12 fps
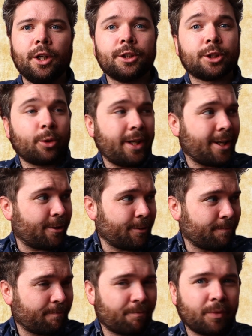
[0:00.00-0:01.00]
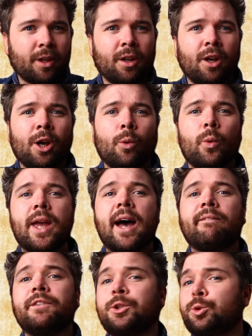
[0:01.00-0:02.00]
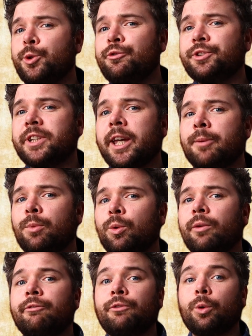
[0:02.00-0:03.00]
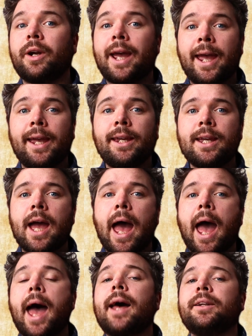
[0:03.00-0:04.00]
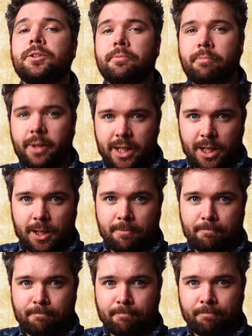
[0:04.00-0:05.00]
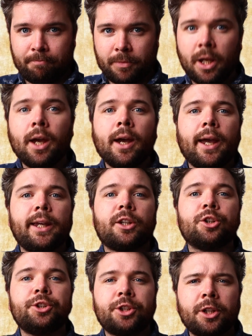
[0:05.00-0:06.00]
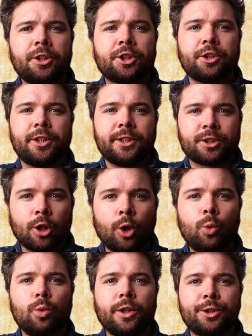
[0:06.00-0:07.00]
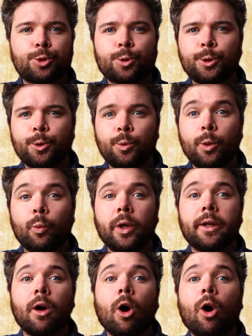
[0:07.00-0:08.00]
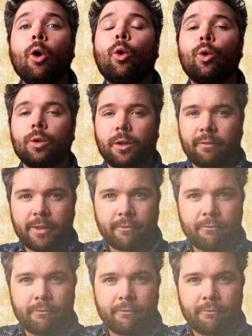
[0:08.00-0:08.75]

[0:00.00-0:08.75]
So here, we have the truth table for A and B. A conjunction is only true when all of the